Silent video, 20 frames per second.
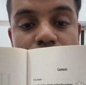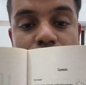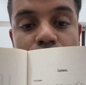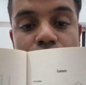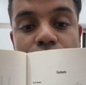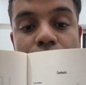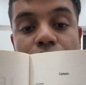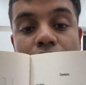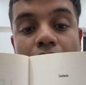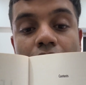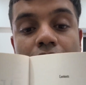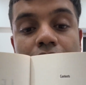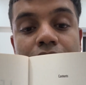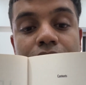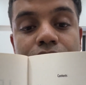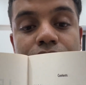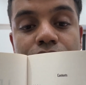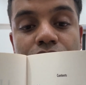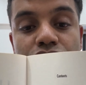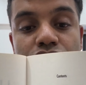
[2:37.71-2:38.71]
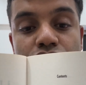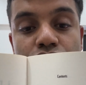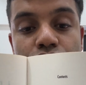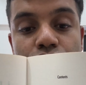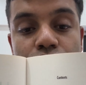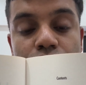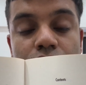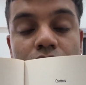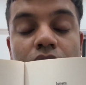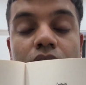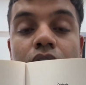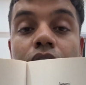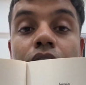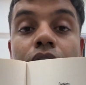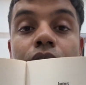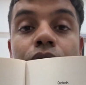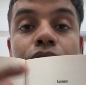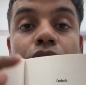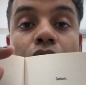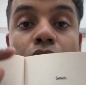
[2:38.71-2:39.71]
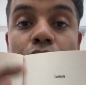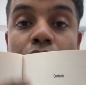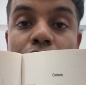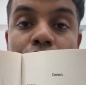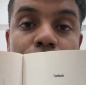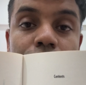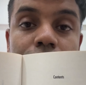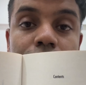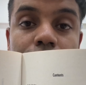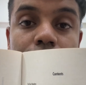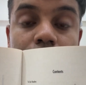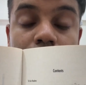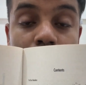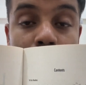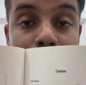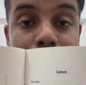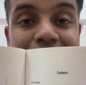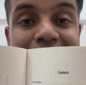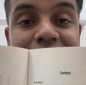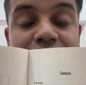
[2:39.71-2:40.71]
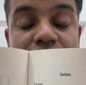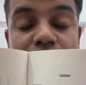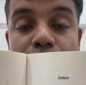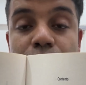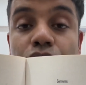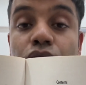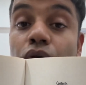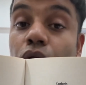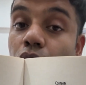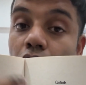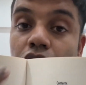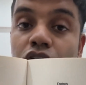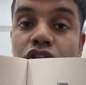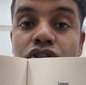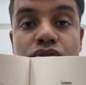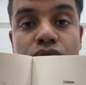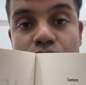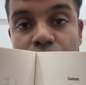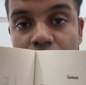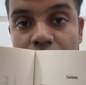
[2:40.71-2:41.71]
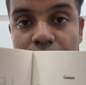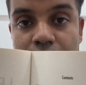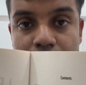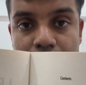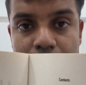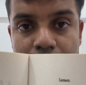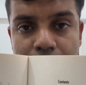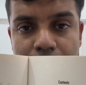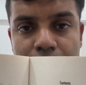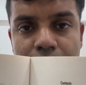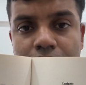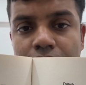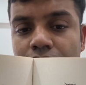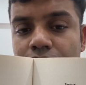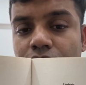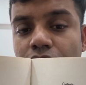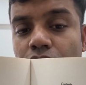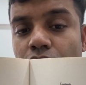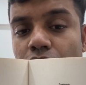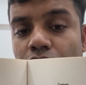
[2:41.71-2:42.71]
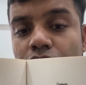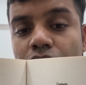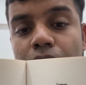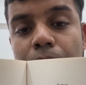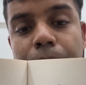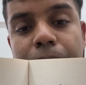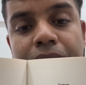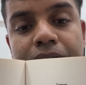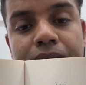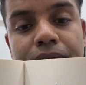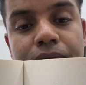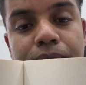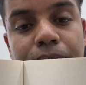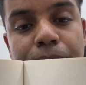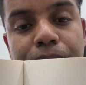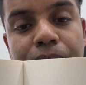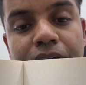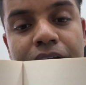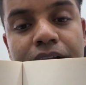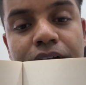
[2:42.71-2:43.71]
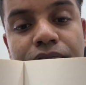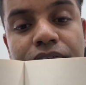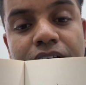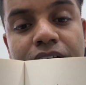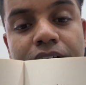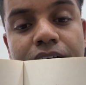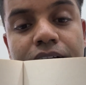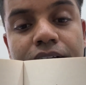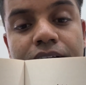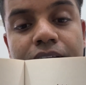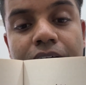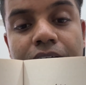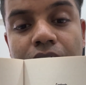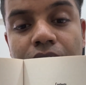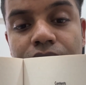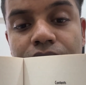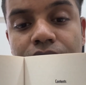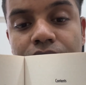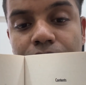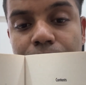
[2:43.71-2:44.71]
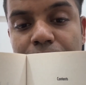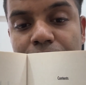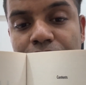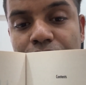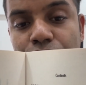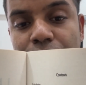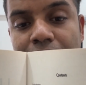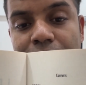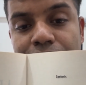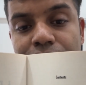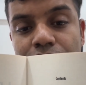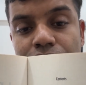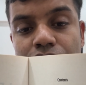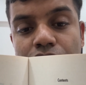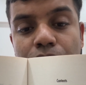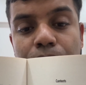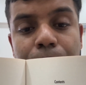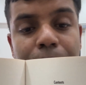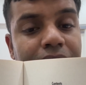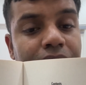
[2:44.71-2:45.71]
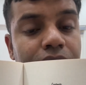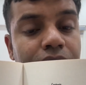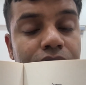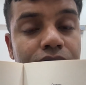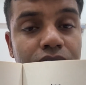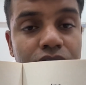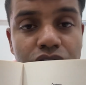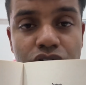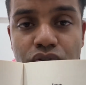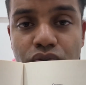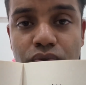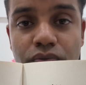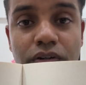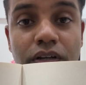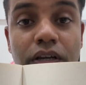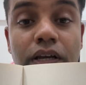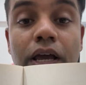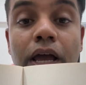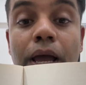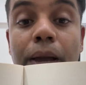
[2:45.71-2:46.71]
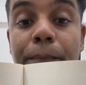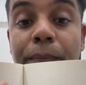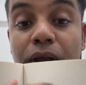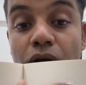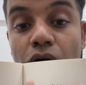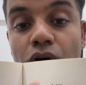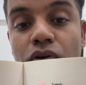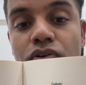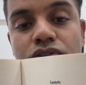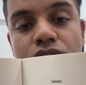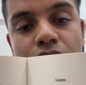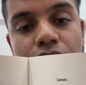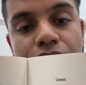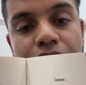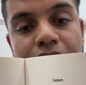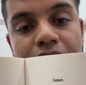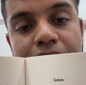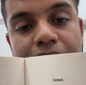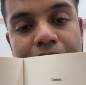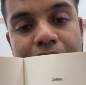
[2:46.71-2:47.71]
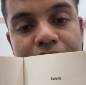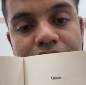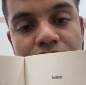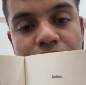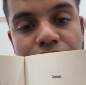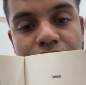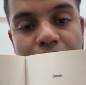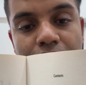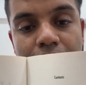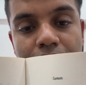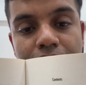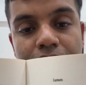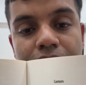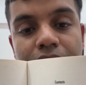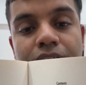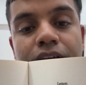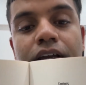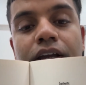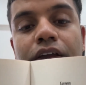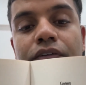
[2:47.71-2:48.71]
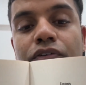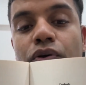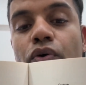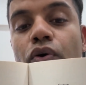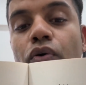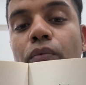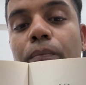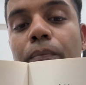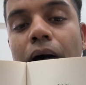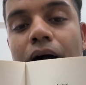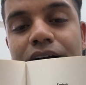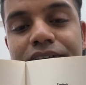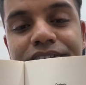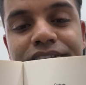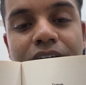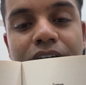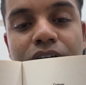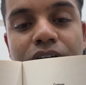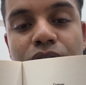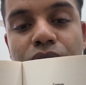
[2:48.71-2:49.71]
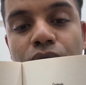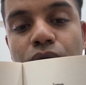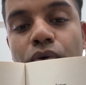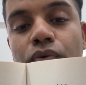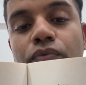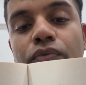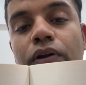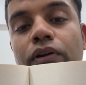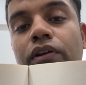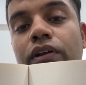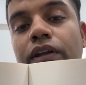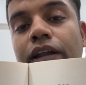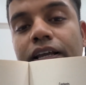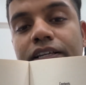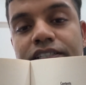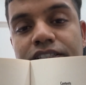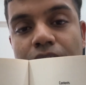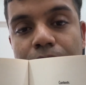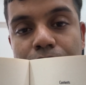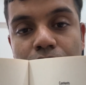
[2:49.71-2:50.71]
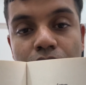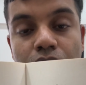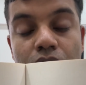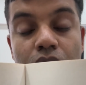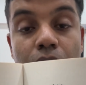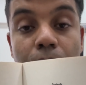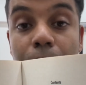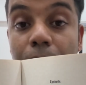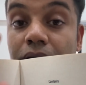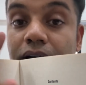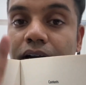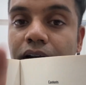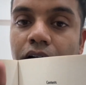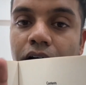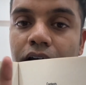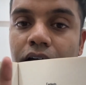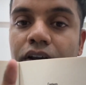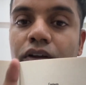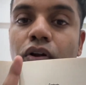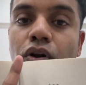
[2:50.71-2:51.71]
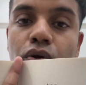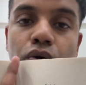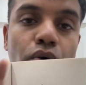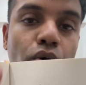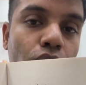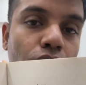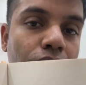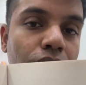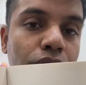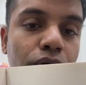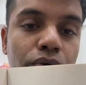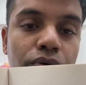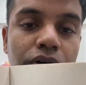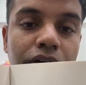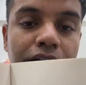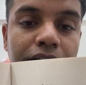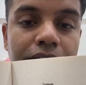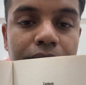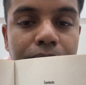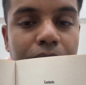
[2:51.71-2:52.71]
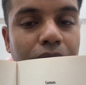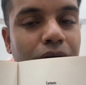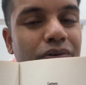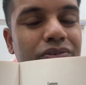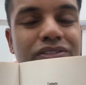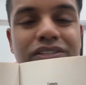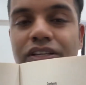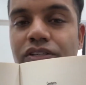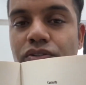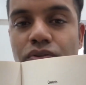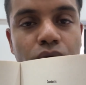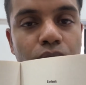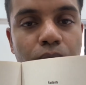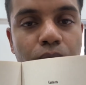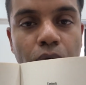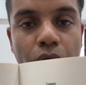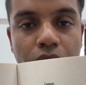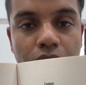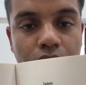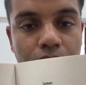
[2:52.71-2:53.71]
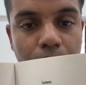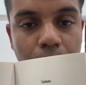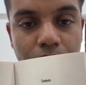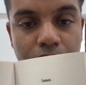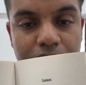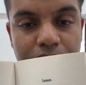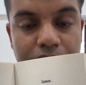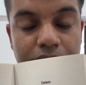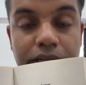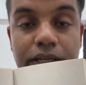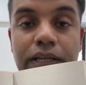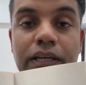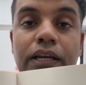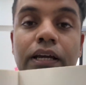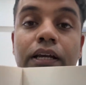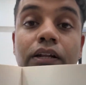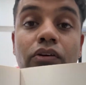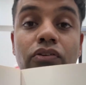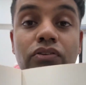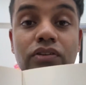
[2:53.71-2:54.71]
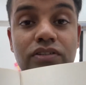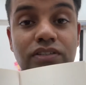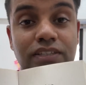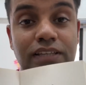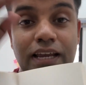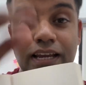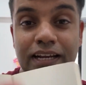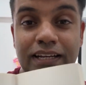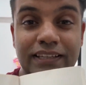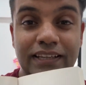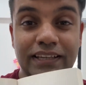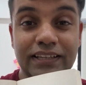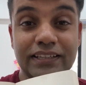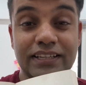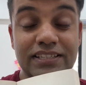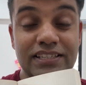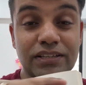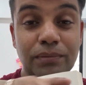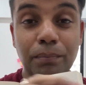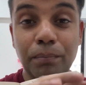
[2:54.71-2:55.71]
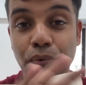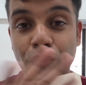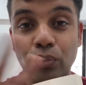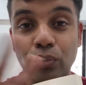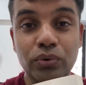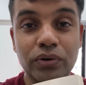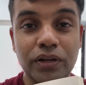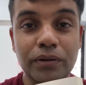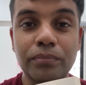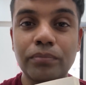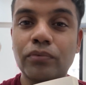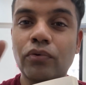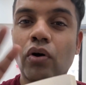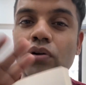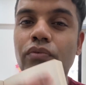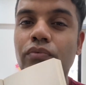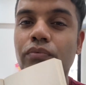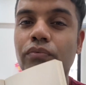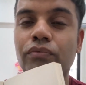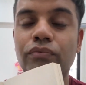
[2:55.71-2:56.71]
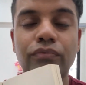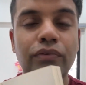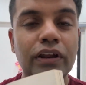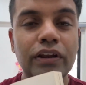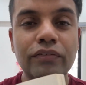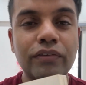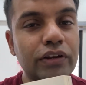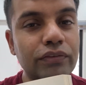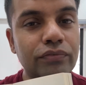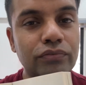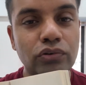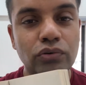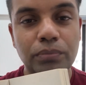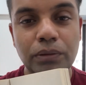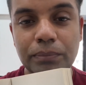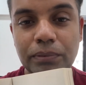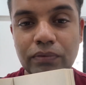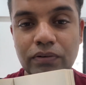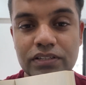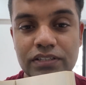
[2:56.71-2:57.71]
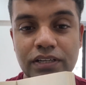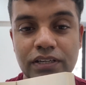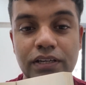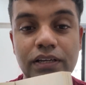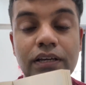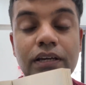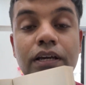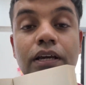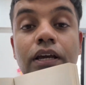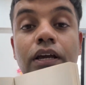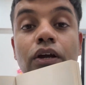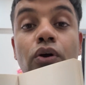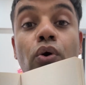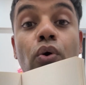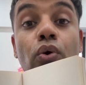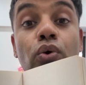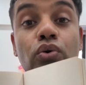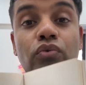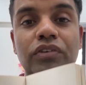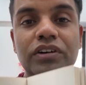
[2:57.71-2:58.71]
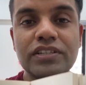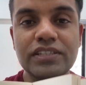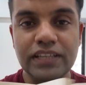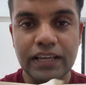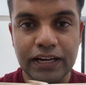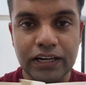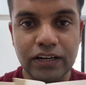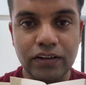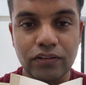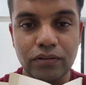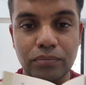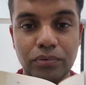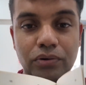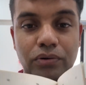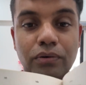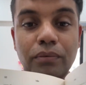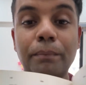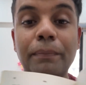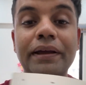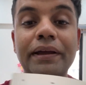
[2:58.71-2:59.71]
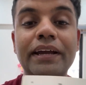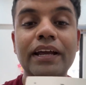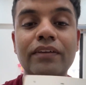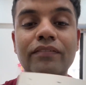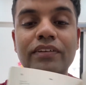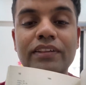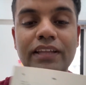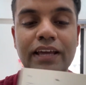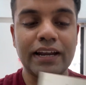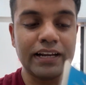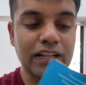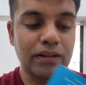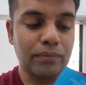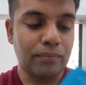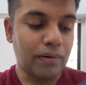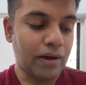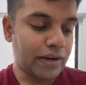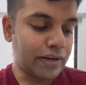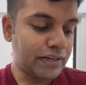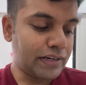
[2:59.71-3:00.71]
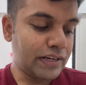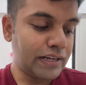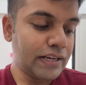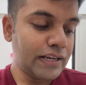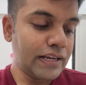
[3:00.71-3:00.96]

So we have added 1st June. We are going to complete this book a lot sooner than that. We are going to complete it in the week thereafter between 25th of May and 1st June because of the very nature we had. If you go past that, you know what next chapter. But try not to overdo reading because there's no point about it. Now, the second thing, this is a pro tip, not very few people will say, go towards the end of the book. Begin with end in mind.